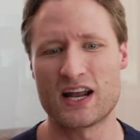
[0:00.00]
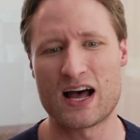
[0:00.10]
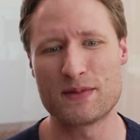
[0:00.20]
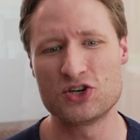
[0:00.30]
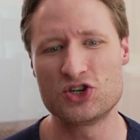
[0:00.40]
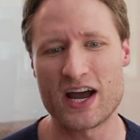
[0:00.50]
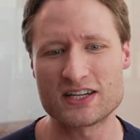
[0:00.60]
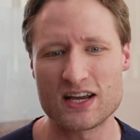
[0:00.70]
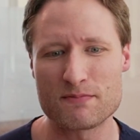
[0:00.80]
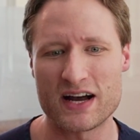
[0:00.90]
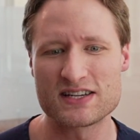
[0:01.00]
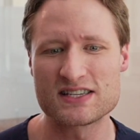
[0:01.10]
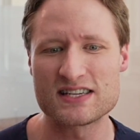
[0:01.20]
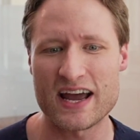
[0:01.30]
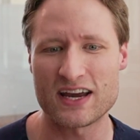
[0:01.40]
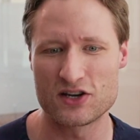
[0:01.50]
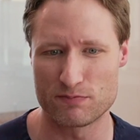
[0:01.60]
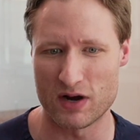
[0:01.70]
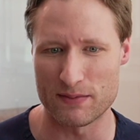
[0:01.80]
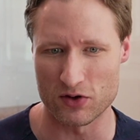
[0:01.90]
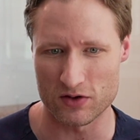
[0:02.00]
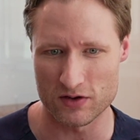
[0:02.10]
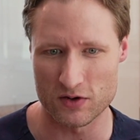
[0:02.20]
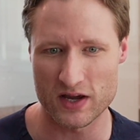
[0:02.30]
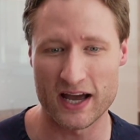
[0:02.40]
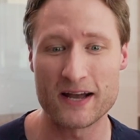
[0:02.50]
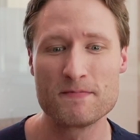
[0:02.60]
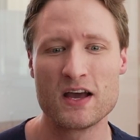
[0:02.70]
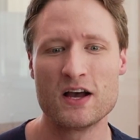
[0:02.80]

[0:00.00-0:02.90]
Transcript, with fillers: and I'm injecting my second bubble, okay?